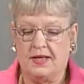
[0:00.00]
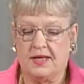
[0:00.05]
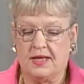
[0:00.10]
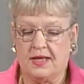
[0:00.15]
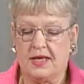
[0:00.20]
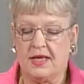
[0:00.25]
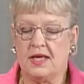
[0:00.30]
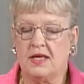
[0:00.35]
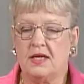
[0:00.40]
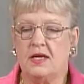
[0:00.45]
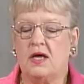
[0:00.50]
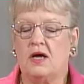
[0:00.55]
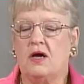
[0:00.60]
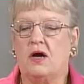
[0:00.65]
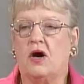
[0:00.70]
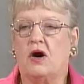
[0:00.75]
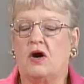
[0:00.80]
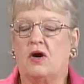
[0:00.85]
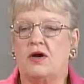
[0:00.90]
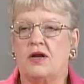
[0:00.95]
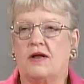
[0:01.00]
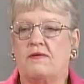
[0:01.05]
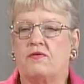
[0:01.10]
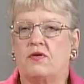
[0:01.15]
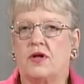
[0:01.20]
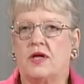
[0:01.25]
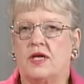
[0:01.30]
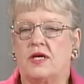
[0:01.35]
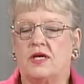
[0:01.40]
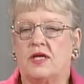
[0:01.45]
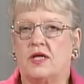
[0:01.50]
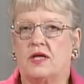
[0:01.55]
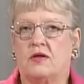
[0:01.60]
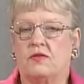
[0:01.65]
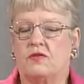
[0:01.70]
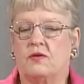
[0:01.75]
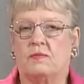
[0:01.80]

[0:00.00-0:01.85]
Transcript: In our never-ending,